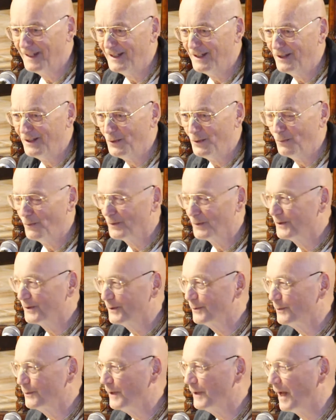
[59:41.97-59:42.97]
Who wants
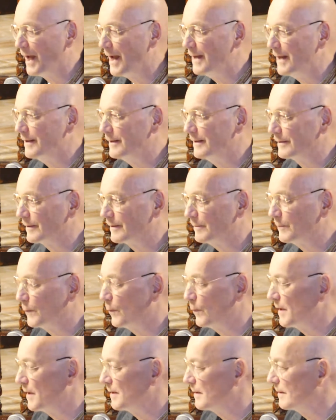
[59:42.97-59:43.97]
to add some
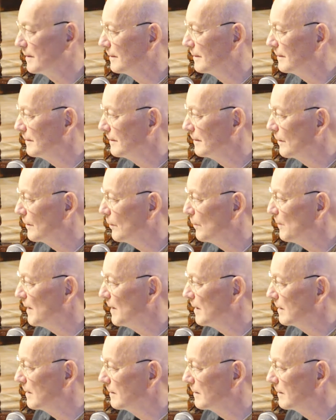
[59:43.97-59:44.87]
question or comment?